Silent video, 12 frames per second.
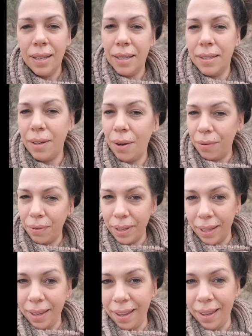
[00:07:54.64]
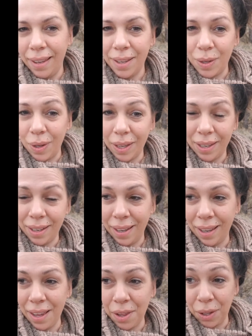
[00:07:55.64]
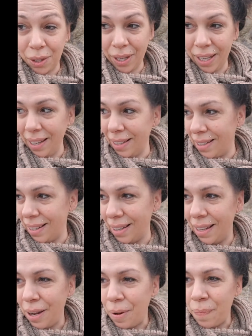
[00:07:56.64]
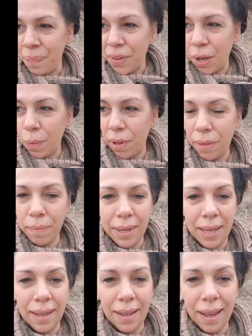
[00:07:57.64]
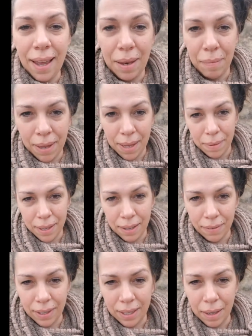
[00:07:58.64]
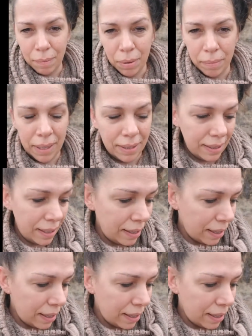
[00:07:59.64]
So hopefully you can learn it with me and maybe even implement it